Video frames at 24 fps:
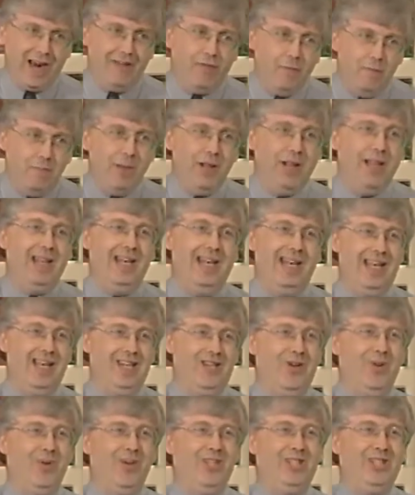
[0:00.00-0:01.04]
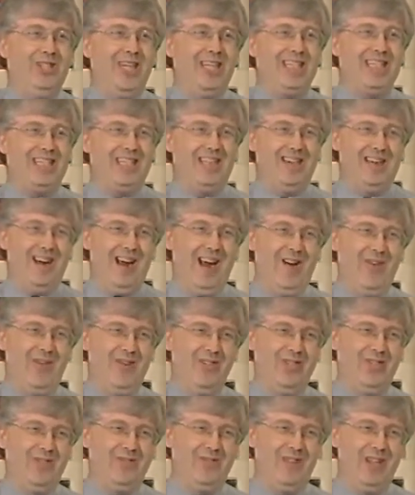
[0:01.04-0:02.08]
of ability to adjust their
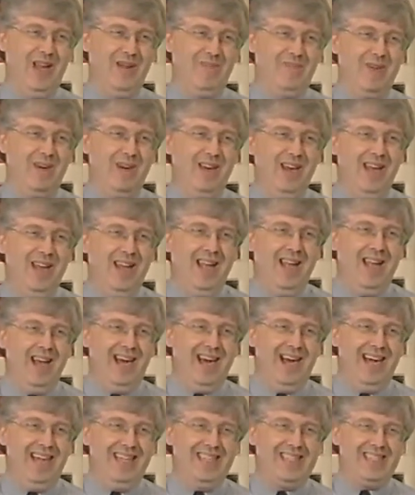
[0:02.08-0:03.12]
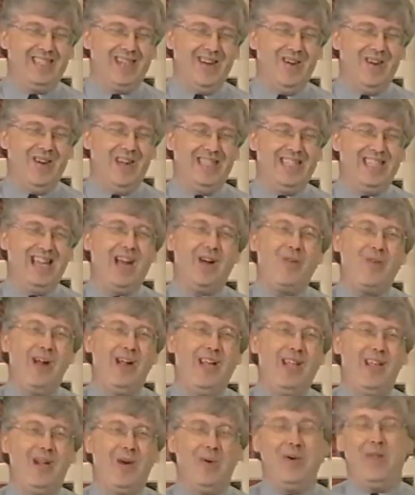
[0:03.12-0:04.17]
hours of labor, so it's not quite
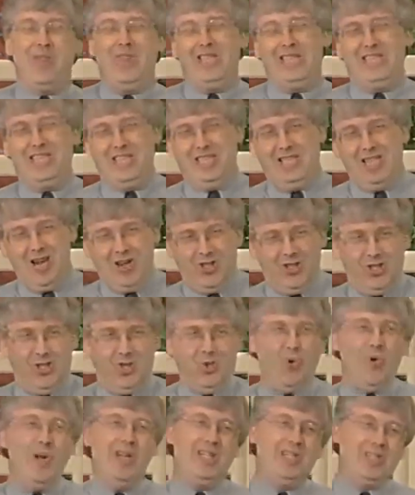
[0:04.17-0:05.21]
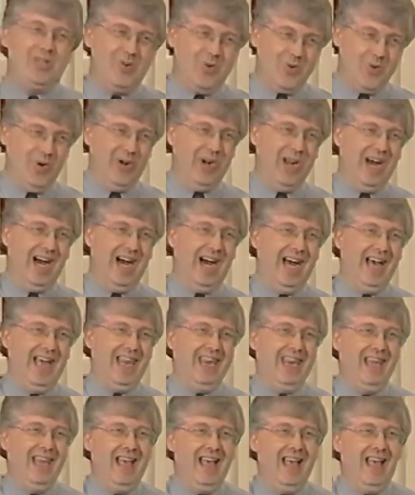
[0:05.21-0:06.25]
clear whether this is their choice or not.
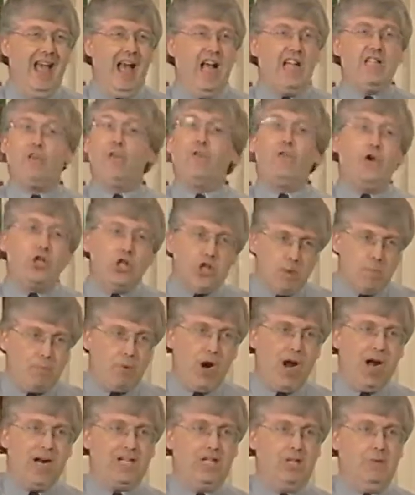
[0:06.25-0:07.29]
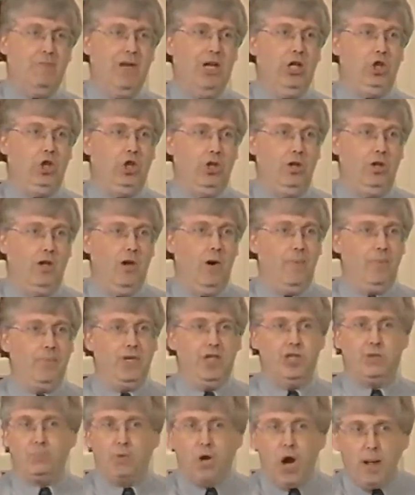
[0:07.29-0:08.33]
As a first approximation, though,
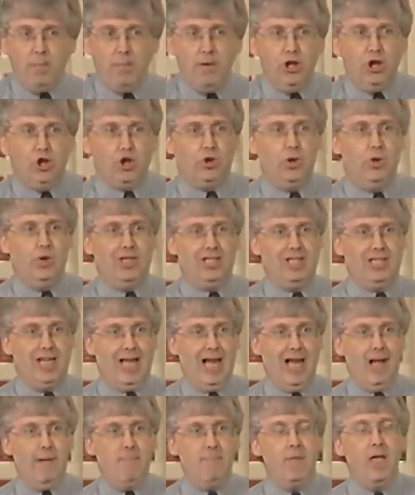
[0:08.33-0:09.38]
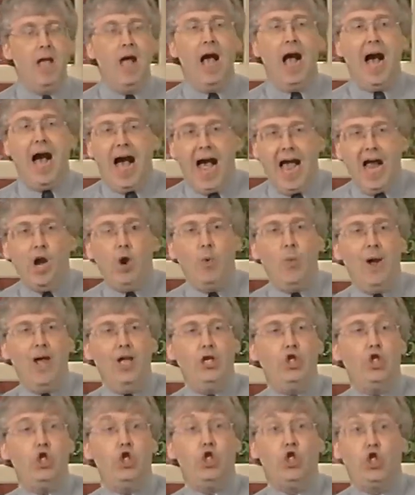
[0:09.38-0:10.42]
it's probably true to say higher
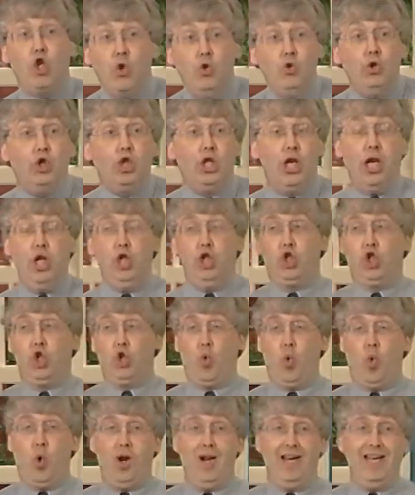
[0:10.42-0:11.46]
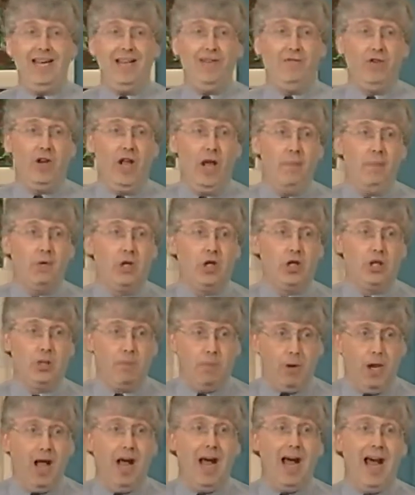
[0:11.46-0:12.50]
wages don't change the quantity of labor
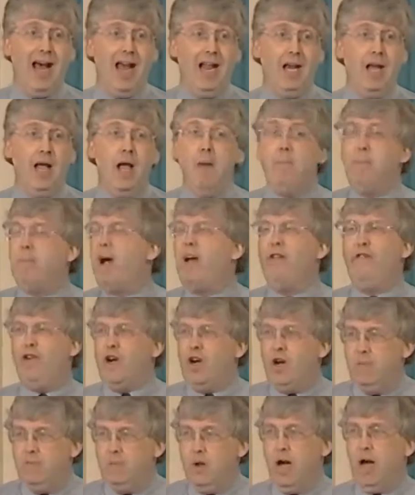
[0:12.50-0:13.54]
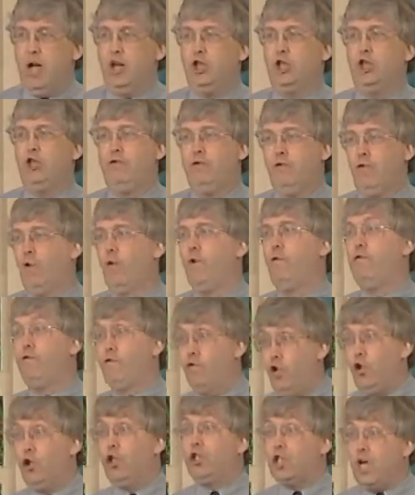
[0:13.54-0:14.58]
supplied by very much for
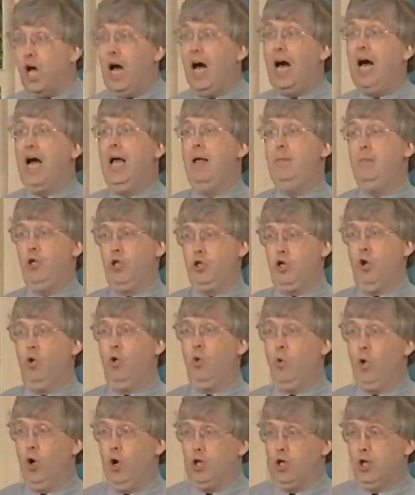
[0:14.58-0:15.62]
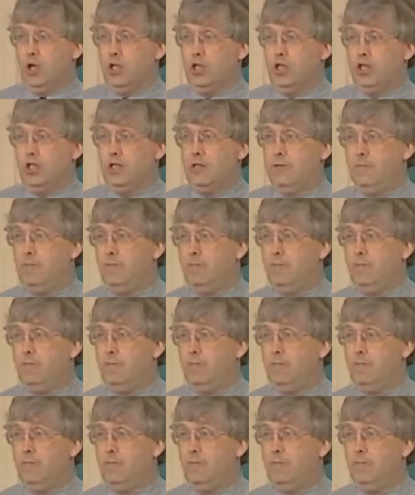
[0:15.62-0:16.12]
full-time adult workers.